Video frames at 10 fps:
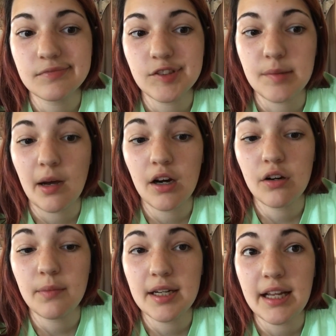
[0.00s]

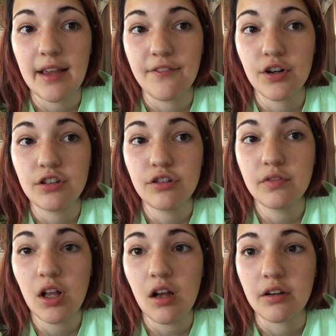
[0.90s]
tomorrow, Monday, for a new
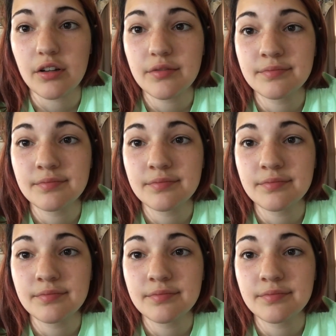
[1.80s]
vlog.